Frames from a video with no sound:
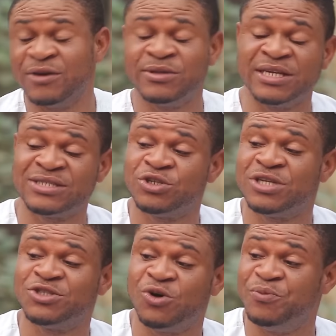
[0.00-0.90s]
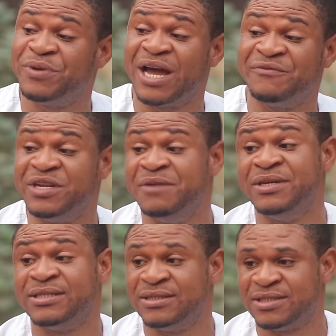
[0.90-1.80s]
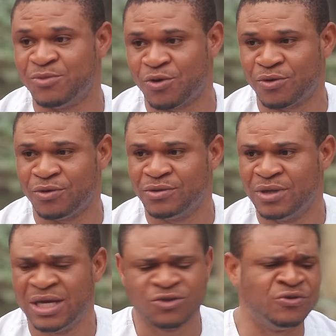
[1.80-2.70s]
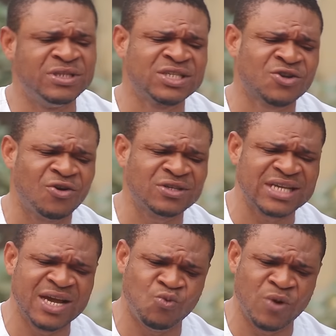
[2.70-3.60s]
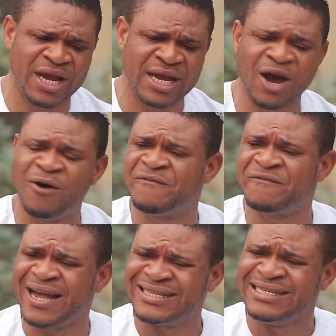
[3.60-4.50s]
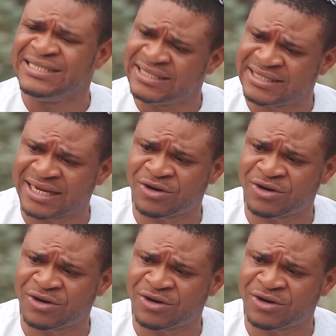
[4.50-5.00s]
The association will be having a meeting tomorrow to discuss a way of fighting this